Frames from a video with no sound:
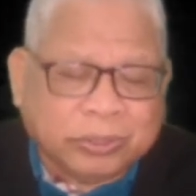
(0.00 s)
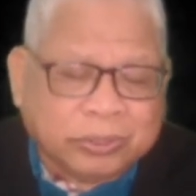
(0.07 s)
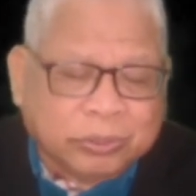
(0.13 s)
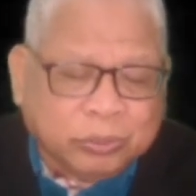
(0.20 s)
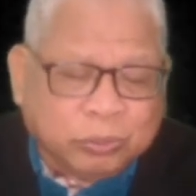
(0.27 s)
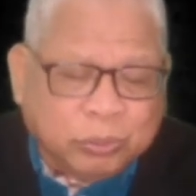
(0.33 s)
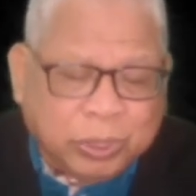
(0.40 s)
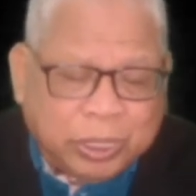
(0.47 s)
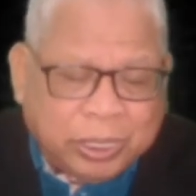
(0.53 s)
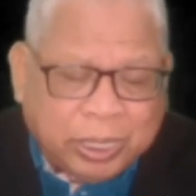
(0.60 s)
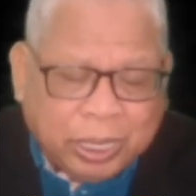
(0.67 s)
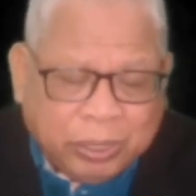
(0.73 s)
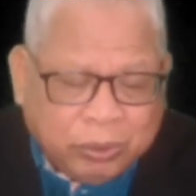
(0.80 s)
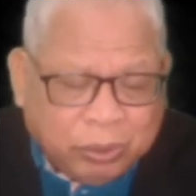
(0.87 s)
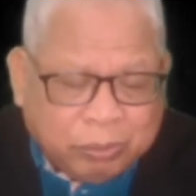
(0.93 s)
Because
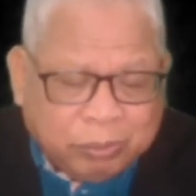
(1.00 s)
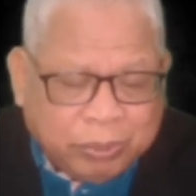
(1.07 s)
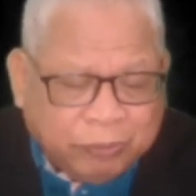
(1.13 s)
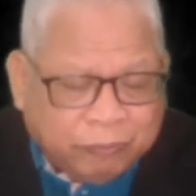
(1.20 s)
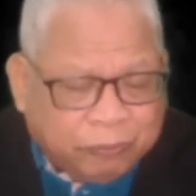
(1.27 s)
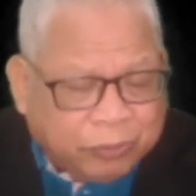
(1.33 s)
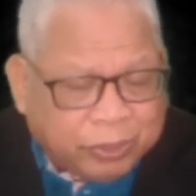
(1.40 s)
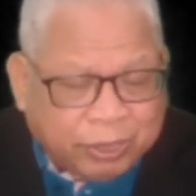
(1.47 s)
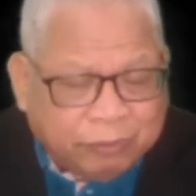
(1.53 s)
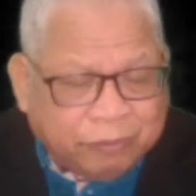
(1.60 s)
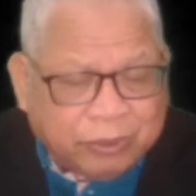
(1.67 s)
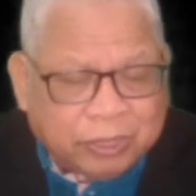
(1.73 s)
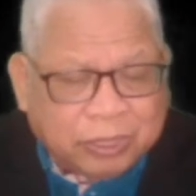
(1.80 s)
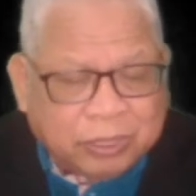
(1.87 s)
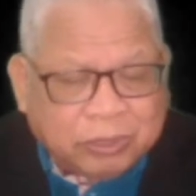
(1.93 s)
we cannot be
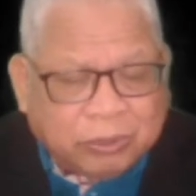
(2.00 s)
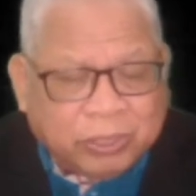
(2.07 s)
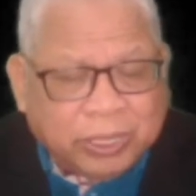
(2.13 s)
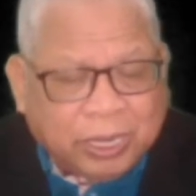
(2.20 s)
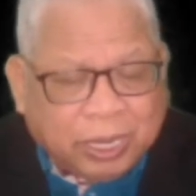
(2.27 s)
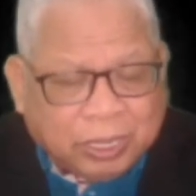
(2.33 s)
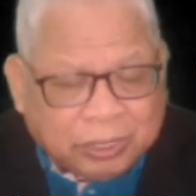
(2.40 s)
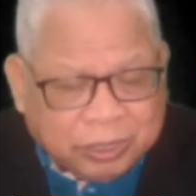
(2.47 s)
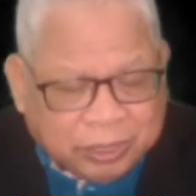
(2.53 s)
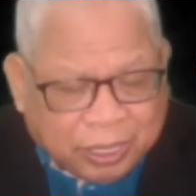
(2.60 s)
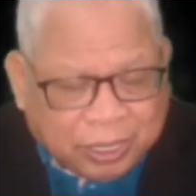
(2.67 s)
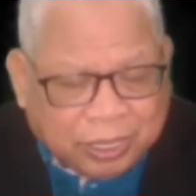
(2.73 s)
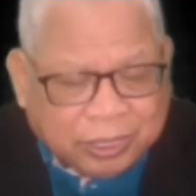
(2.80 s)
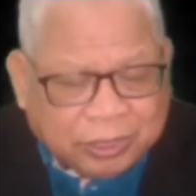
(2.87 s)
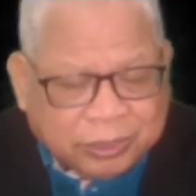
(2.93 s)
forever. Only
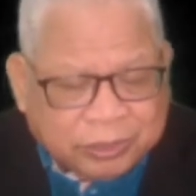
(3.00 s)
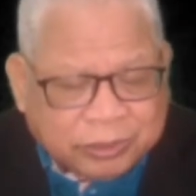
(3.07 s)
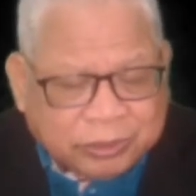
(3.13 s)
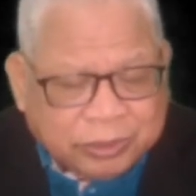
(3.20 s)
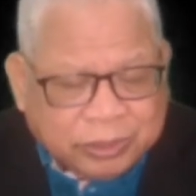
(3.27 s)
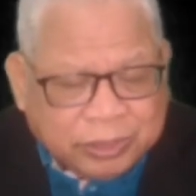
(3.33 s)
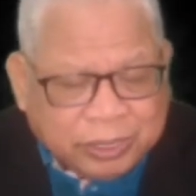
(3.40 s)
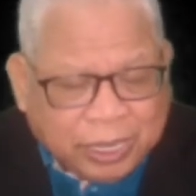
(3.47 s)
Allah.